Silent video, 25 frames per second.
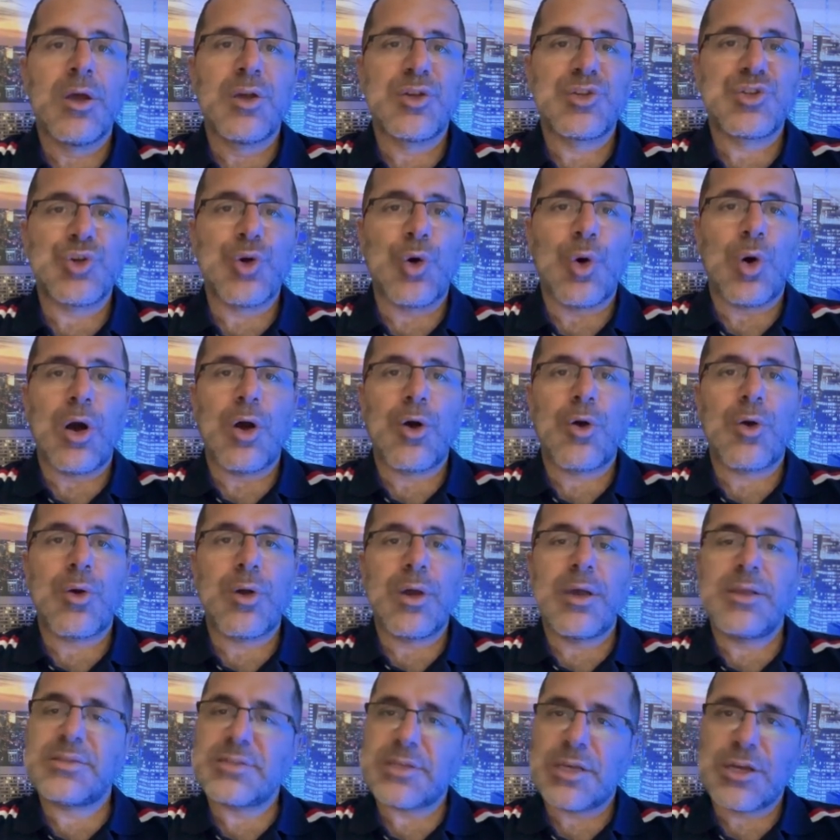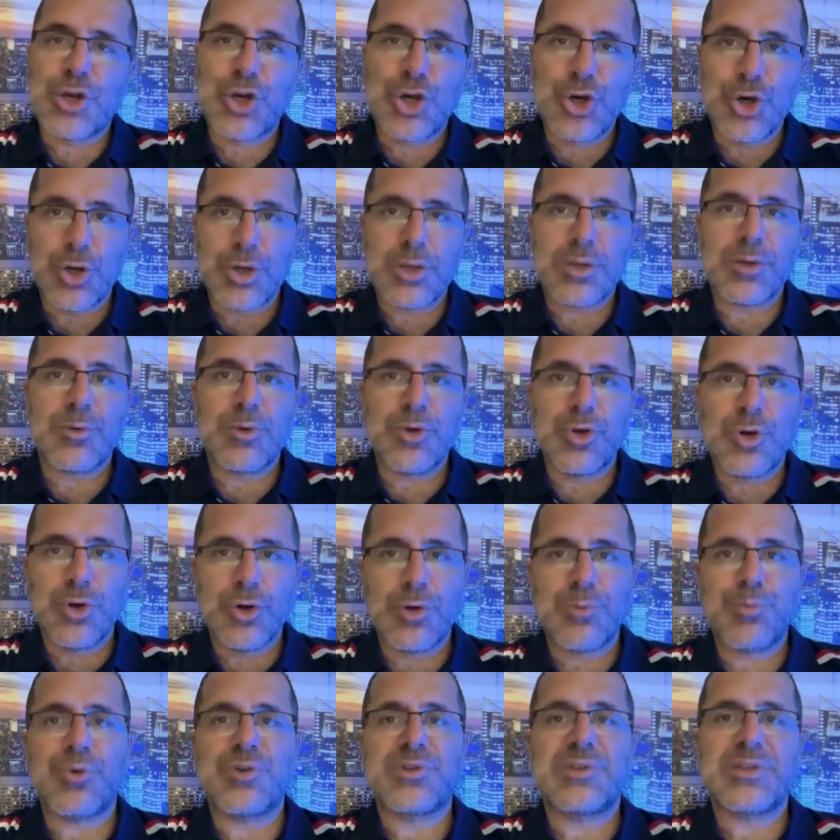So it's a good
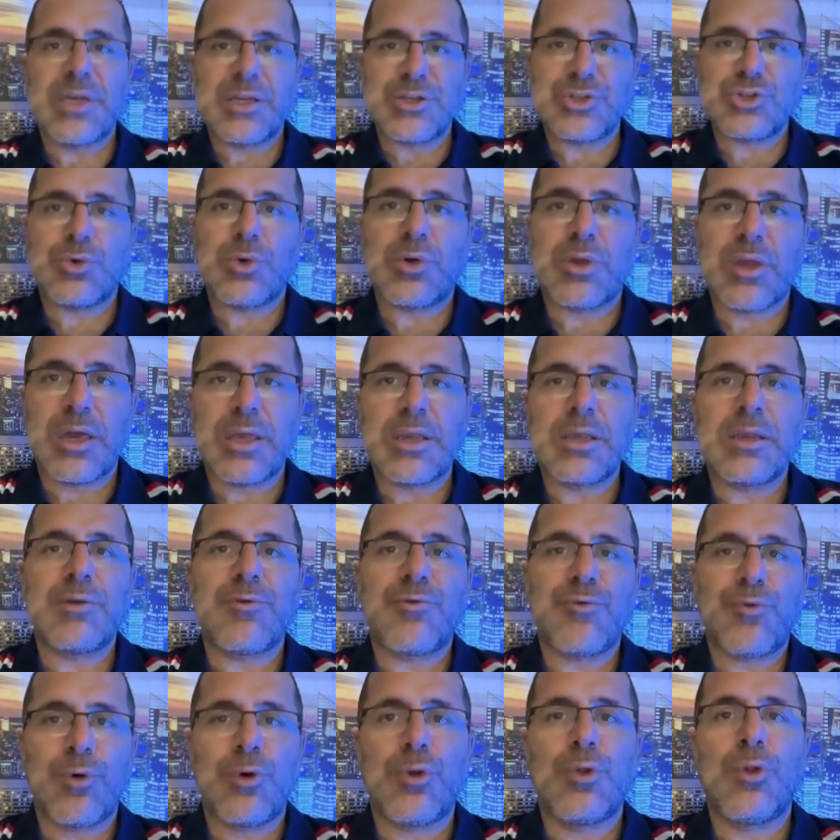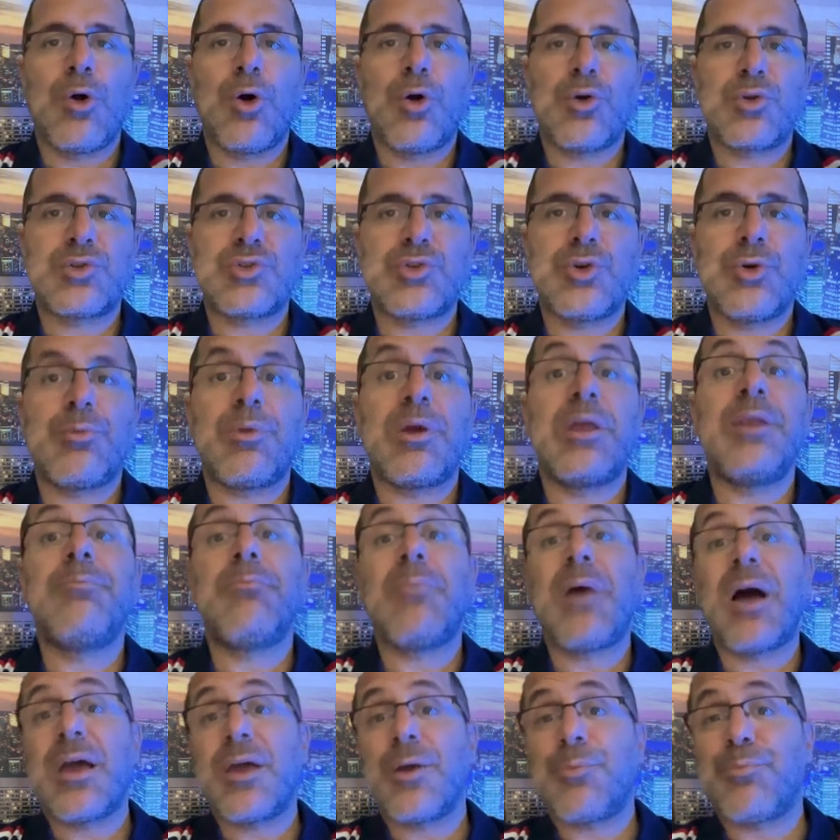potential candidate for a long term. In
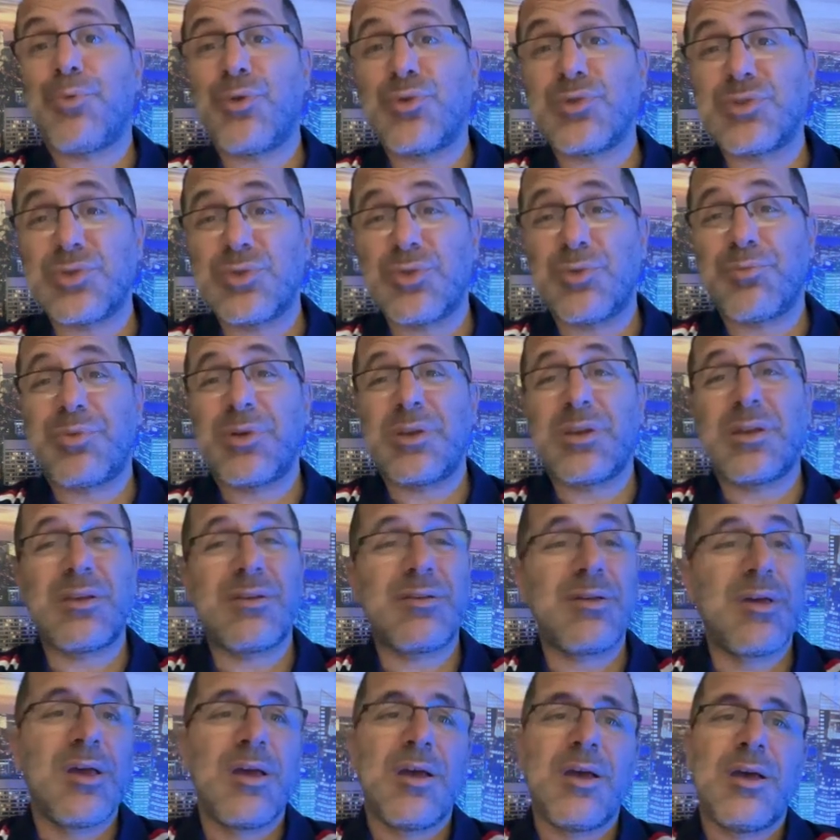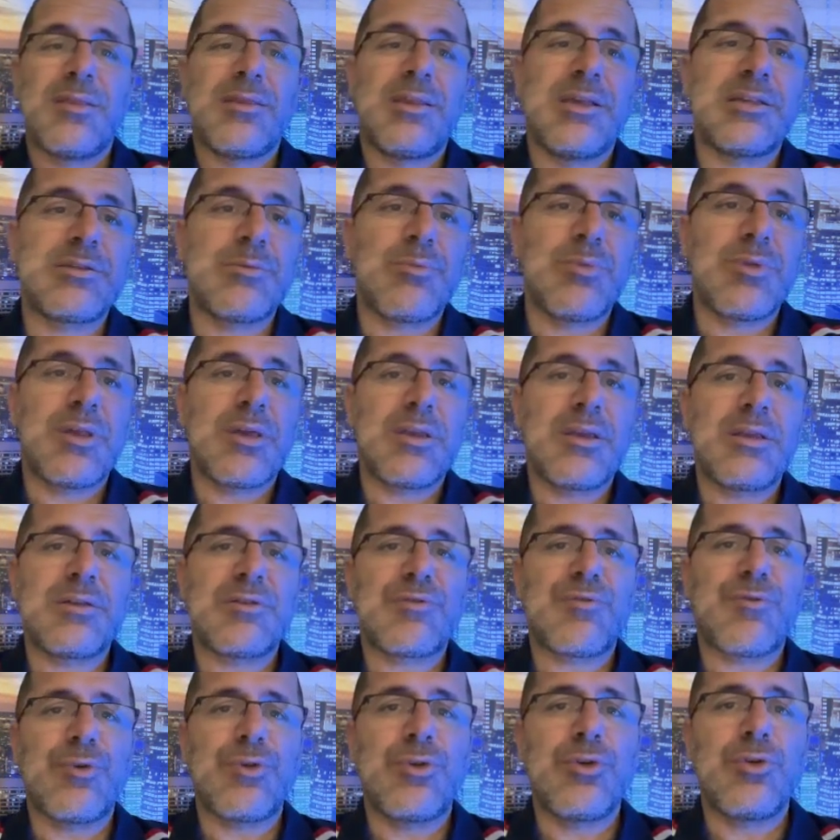my personal opinion, doesn't mean that it
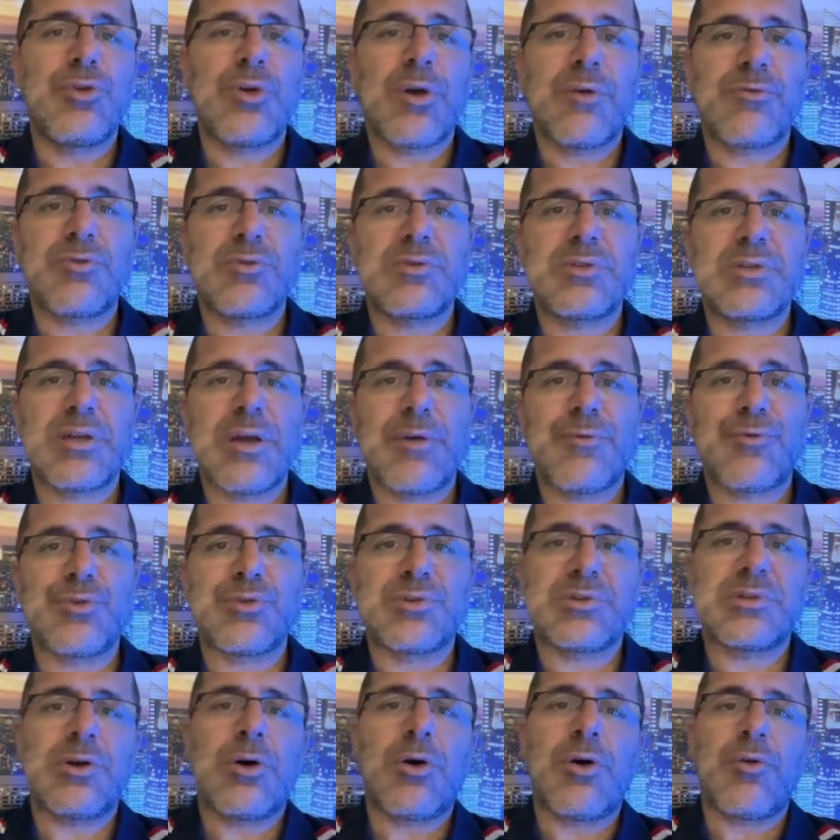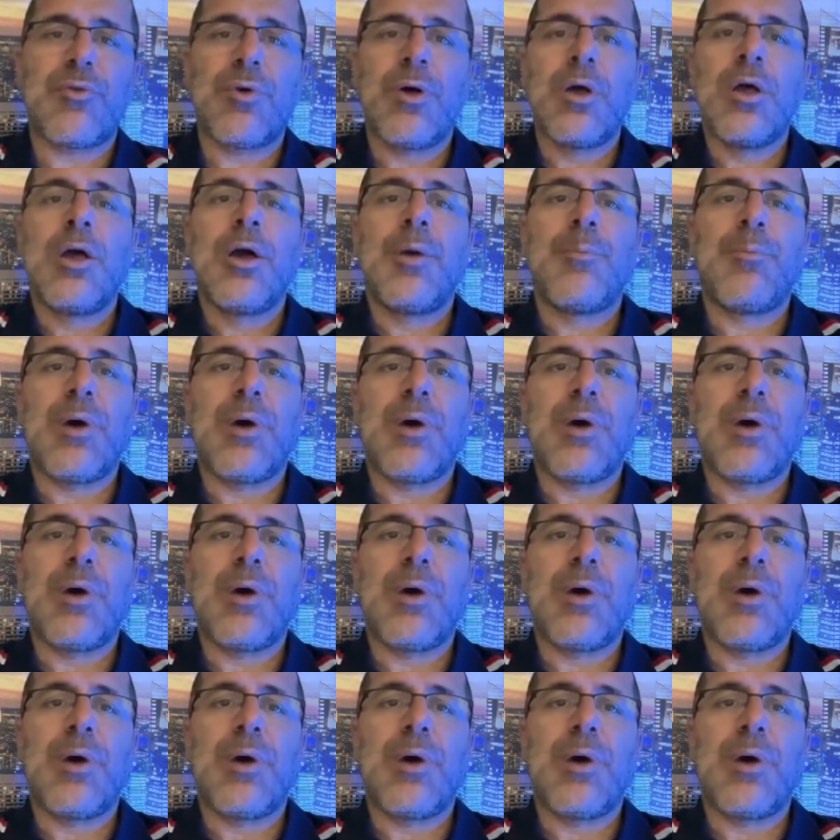is for you. You have to decide for yourself.